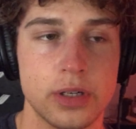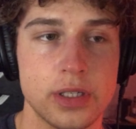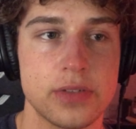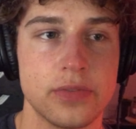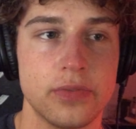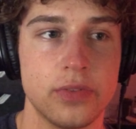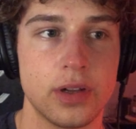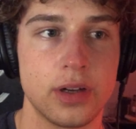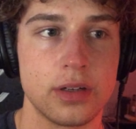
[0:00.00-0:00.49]
this
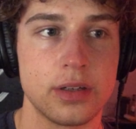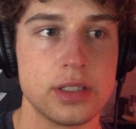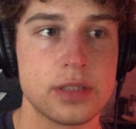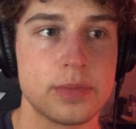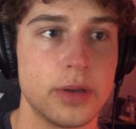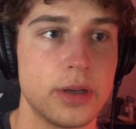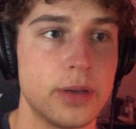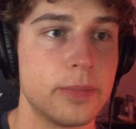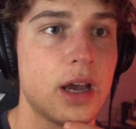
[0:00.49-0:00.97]
and vlog this,
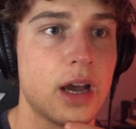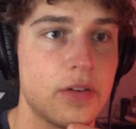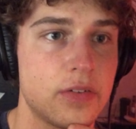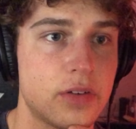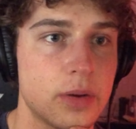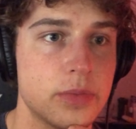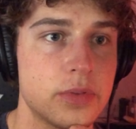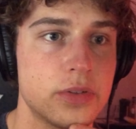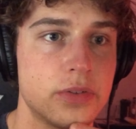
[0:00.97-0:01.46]
but I've
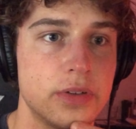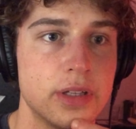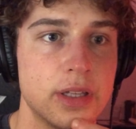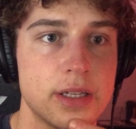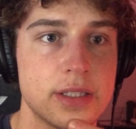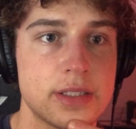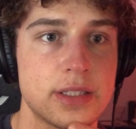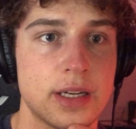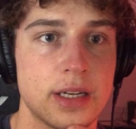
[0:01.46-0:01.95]
come to
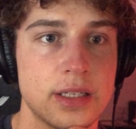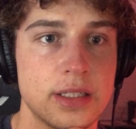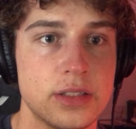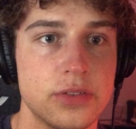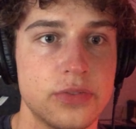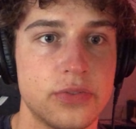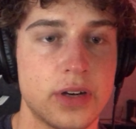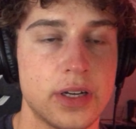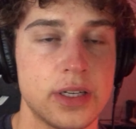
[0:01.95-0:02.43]
realize that I need
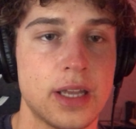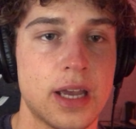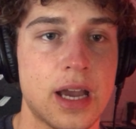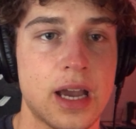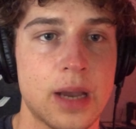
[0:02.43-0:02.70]
to find the